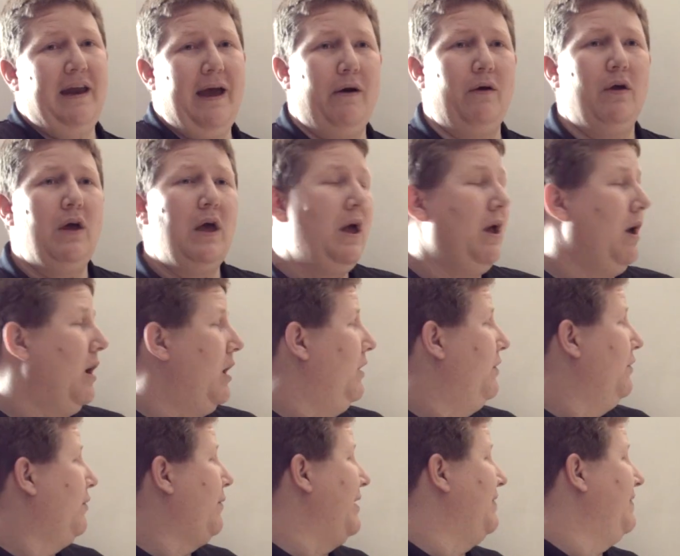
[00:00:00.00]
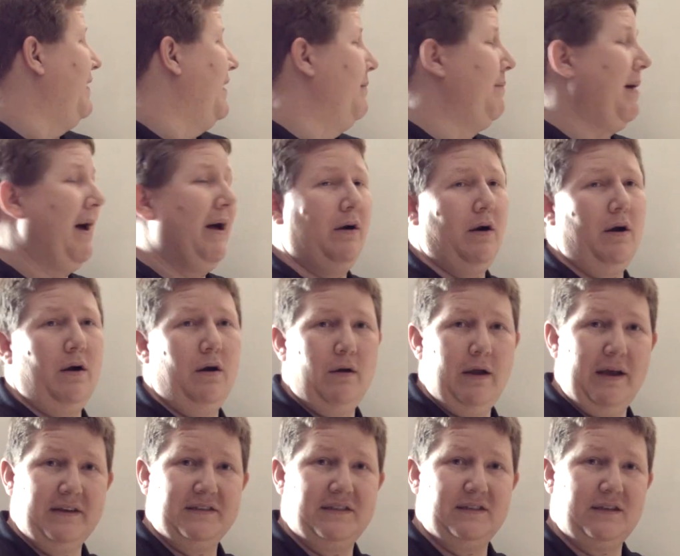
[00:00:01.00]
Now, uh, the great thing about our
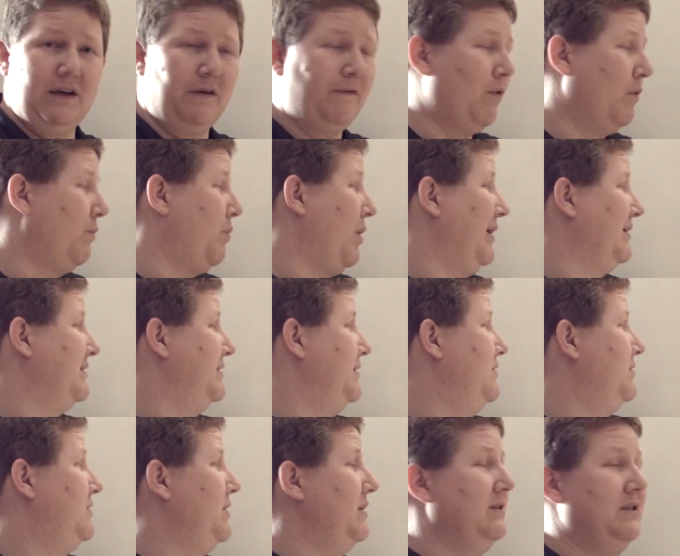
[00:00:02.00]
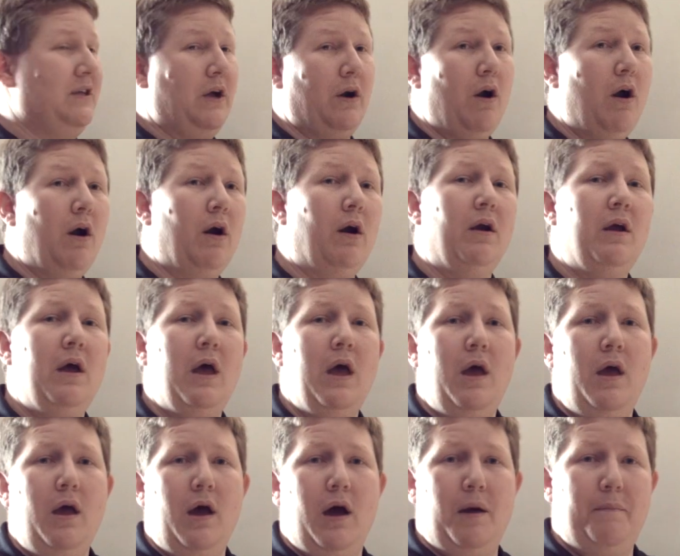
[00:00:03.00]
SSL forward proxies is there are,
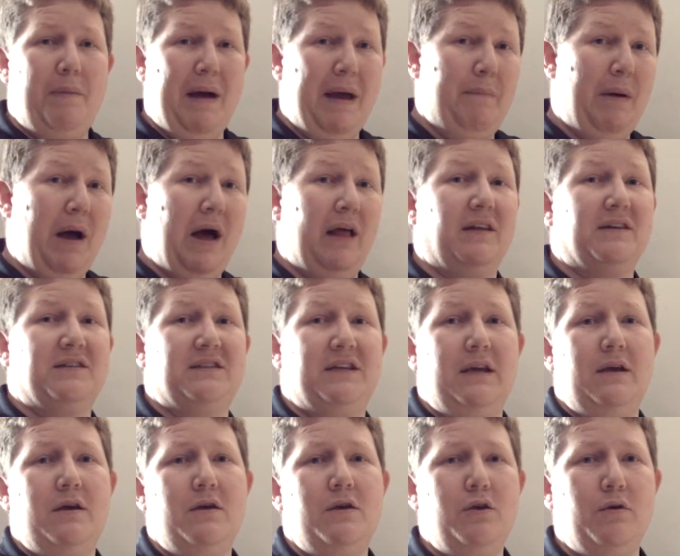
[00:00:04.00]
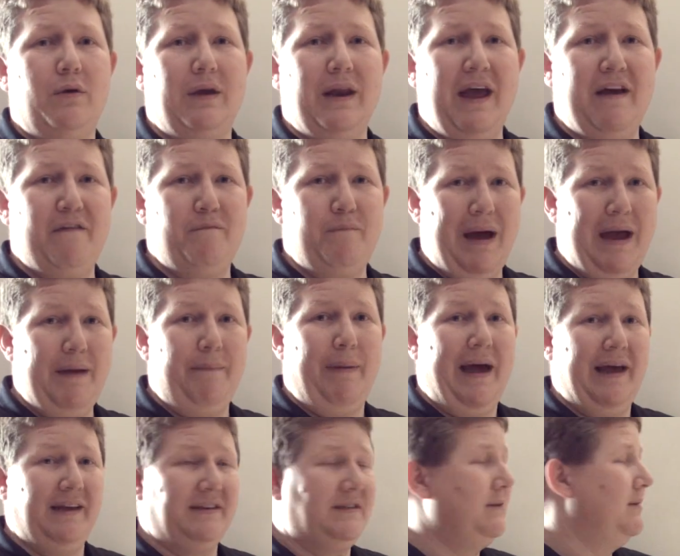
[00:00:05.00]
uh, by policy, you can have
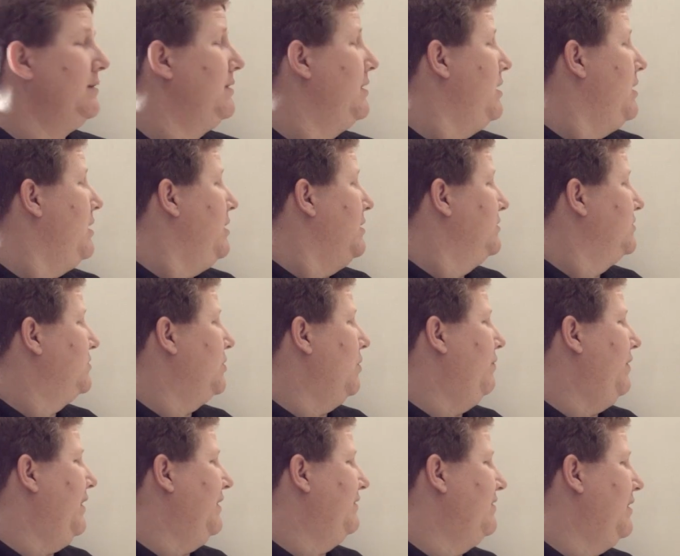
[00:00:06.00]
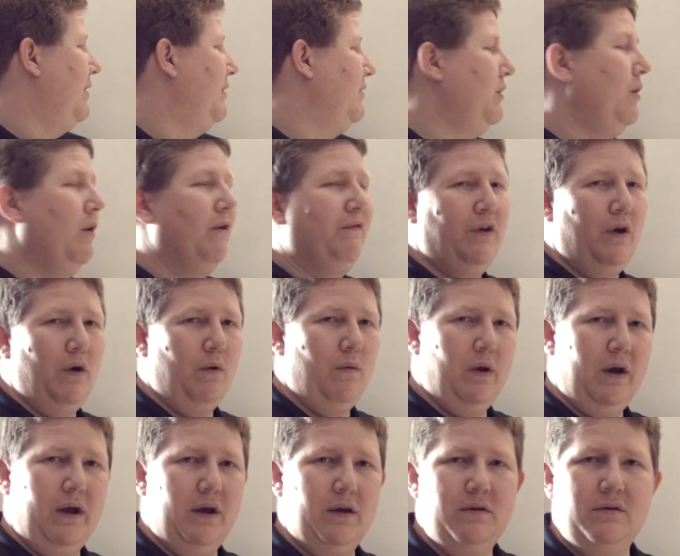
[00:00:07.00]
bypass so that, uh, you know, if you don't
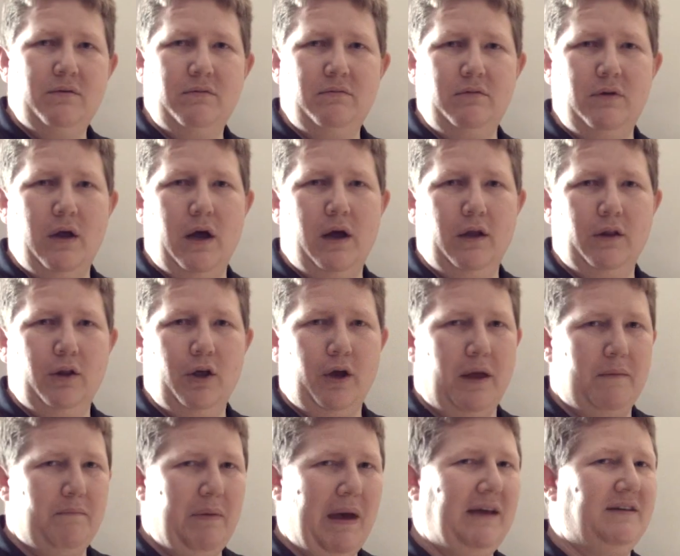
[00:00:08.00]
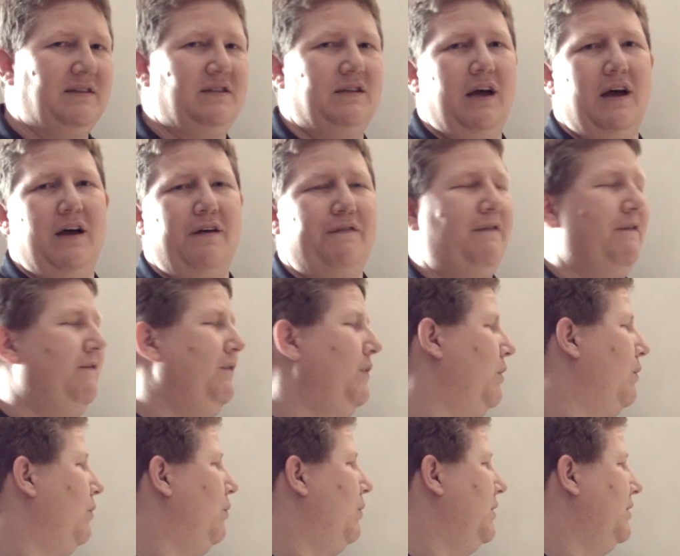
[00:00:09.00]
want to uh, look at bank stuff, if you
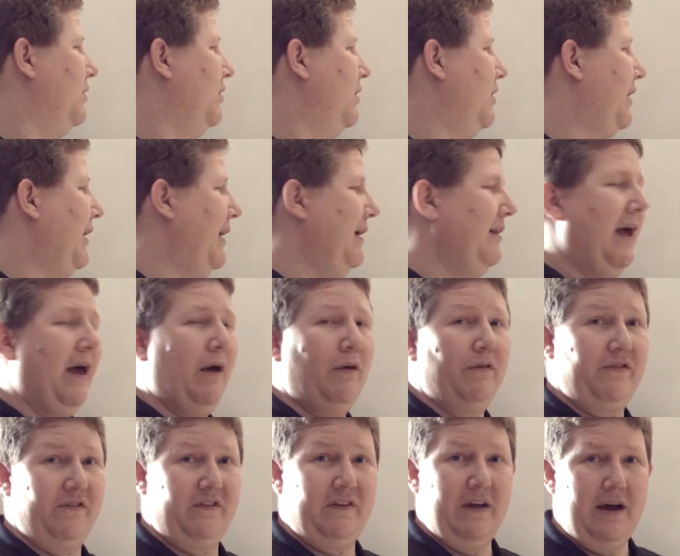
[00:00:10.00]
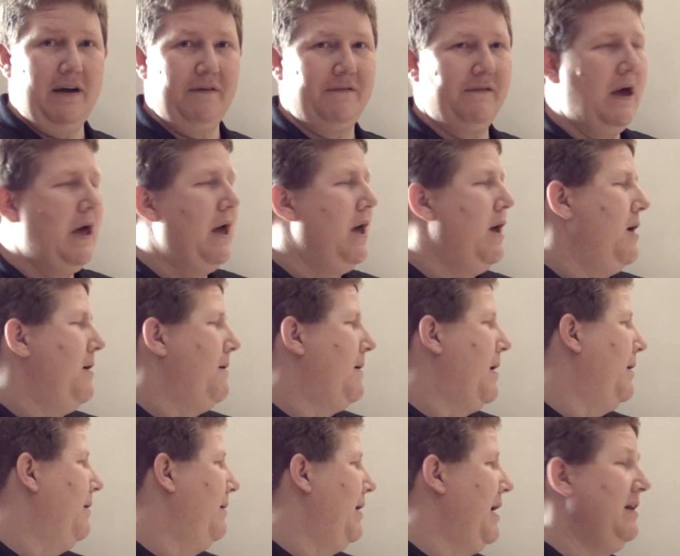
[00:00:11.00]
don't want to look at health stuff,
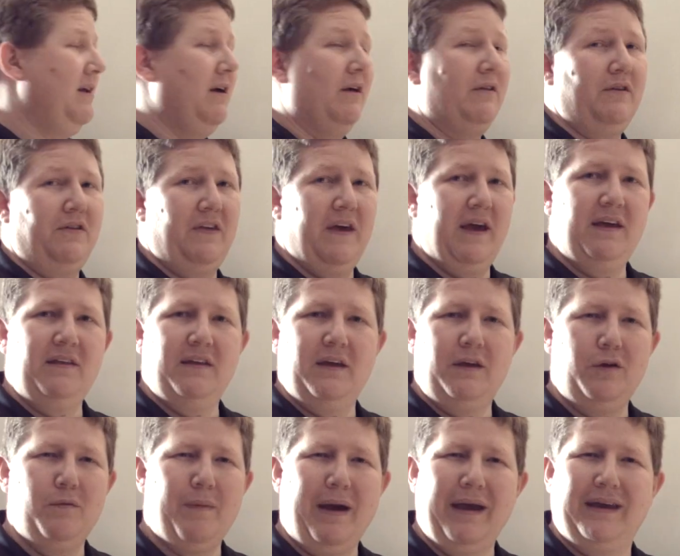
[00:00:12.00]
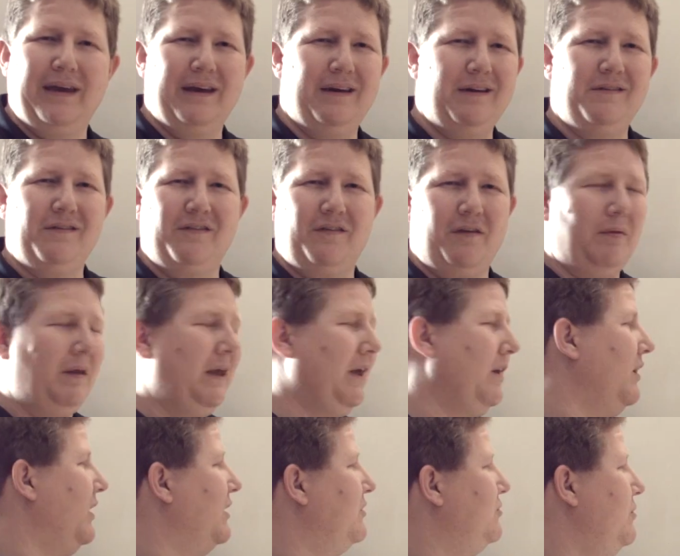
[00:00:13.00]
uh, any other thing that you might get into some
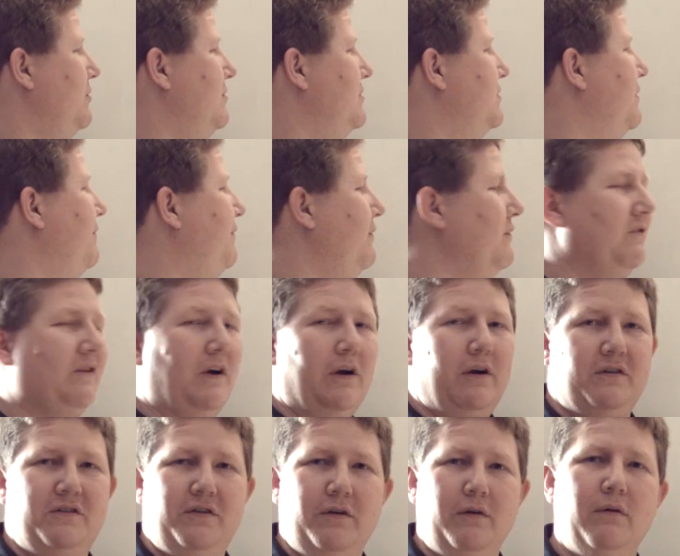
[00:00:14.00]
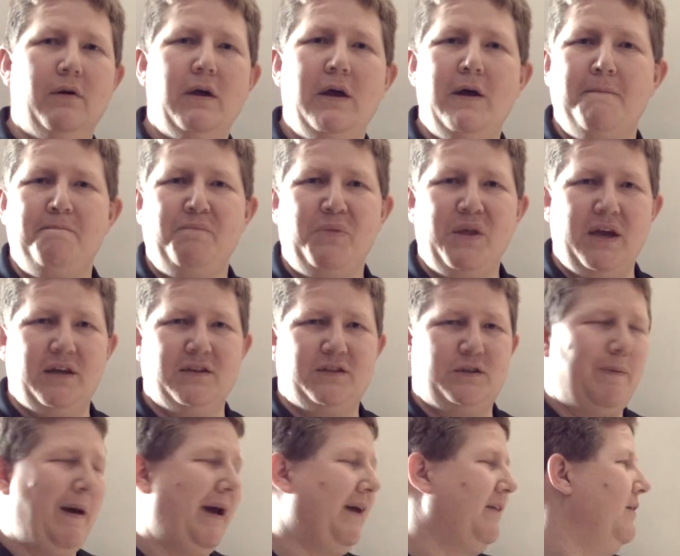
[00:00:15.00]
legal issues. If you start to
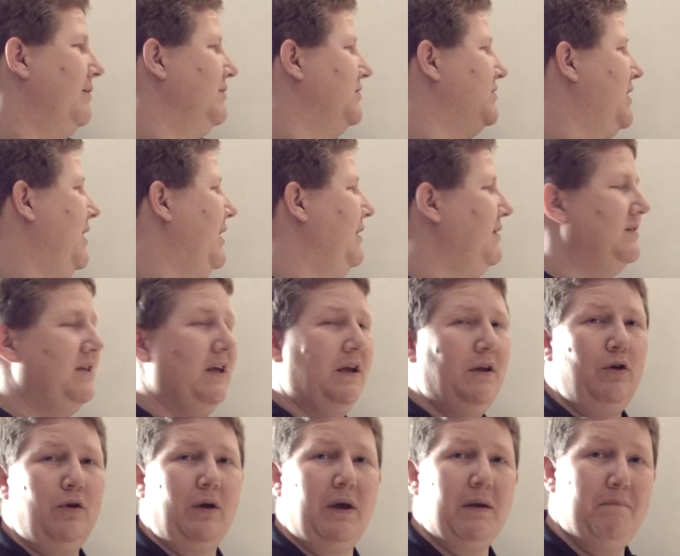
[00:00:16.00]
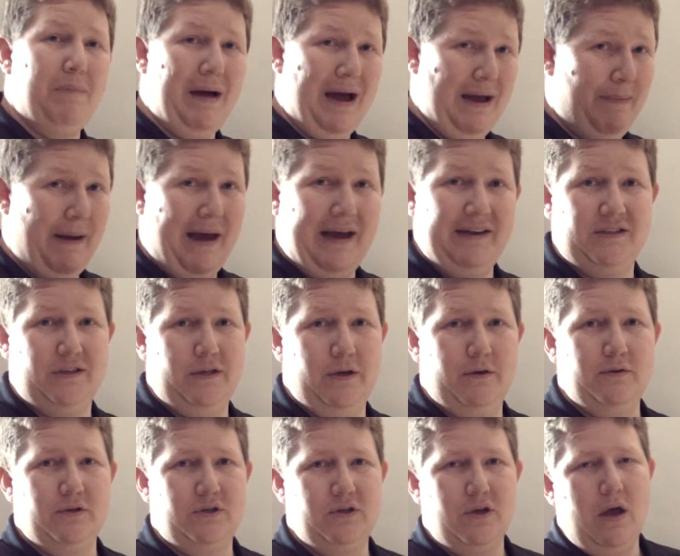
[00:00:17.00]
inspect those things, then you can bypass
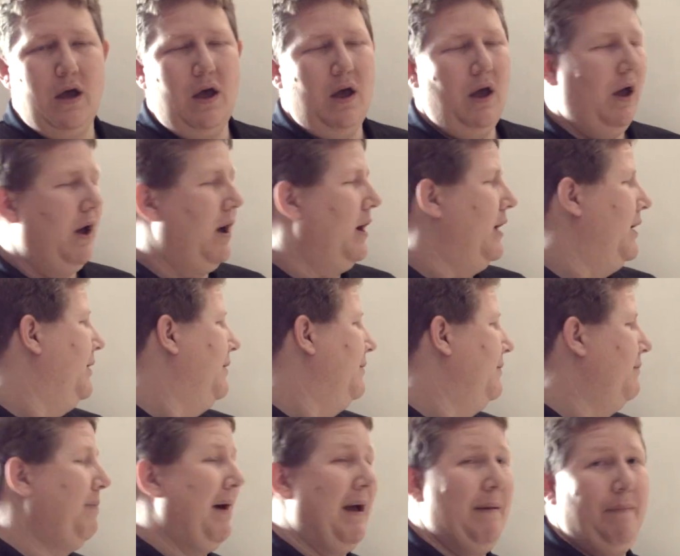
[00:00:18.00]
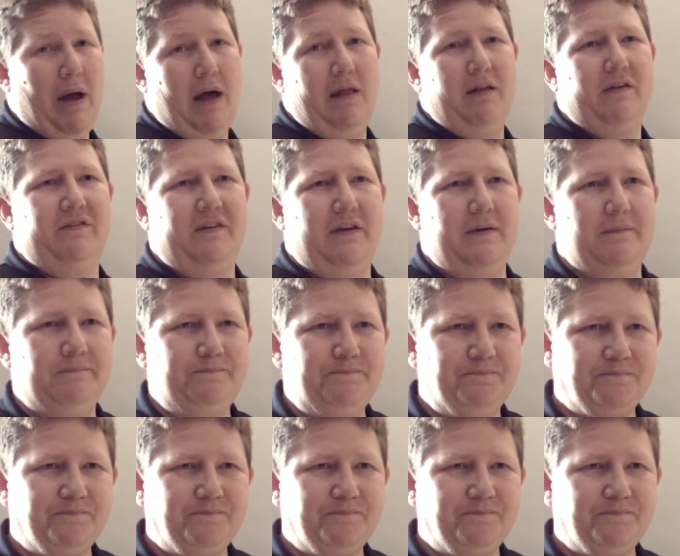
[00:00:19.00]
those uh, by policy.